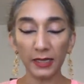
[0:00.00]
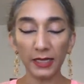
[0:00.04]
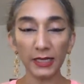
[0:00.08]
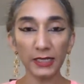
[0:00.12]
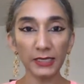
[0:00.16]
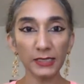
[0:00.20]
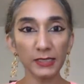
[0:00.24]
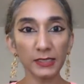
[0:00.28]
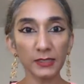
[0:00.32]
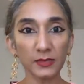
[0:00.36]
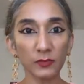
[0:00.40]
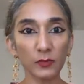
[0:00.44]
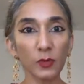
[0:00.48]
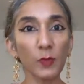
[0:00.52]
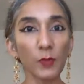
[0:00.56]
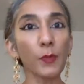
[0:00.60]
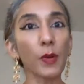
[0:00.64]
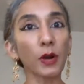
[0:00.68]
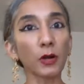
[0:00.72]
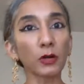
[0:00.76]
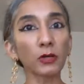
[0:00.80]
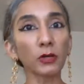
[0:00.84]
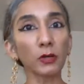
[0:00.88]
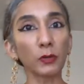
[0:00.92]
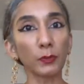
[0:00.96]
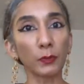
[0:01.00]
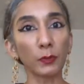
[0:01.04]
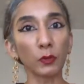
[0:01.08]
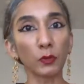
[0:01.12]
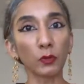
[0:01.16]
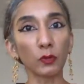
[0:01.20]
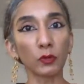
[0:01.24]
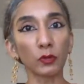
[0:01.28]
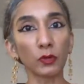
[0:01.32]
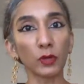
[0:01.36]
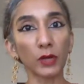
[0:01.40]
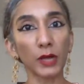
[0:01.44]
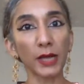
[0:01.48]
is
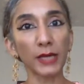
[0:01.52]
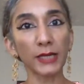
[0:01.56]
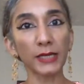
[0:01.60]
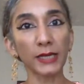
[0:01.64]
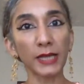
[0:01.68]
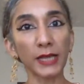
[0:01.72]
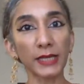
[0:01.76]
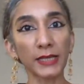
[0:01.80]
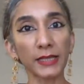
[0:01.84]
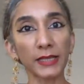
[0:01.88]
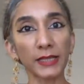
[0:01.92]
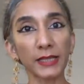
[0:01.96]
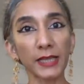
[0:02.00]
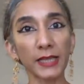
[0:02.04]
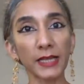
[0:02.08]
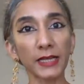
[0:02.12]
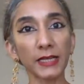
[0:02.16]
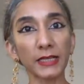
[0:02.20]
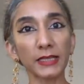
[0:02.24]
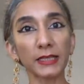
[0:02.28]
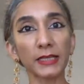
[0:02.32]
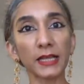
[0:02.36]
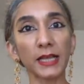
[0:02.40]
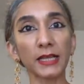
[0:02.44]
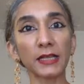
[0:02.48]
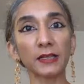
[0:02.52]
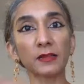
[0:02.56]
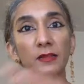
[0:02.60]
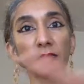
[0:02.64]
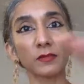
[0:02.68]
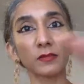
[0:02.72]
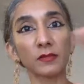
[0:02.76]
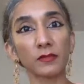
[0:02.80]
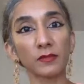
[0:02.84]
remarkable. And I think that